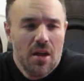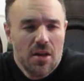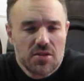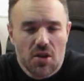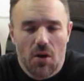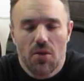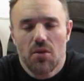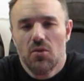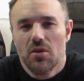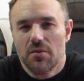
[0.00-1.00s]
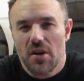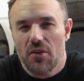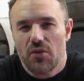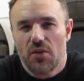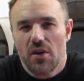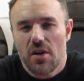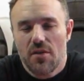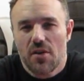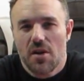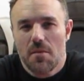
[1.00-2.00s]
So the movement is very,
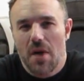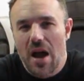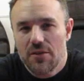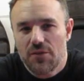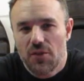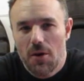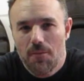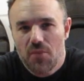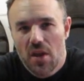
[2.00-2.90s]
very mindful.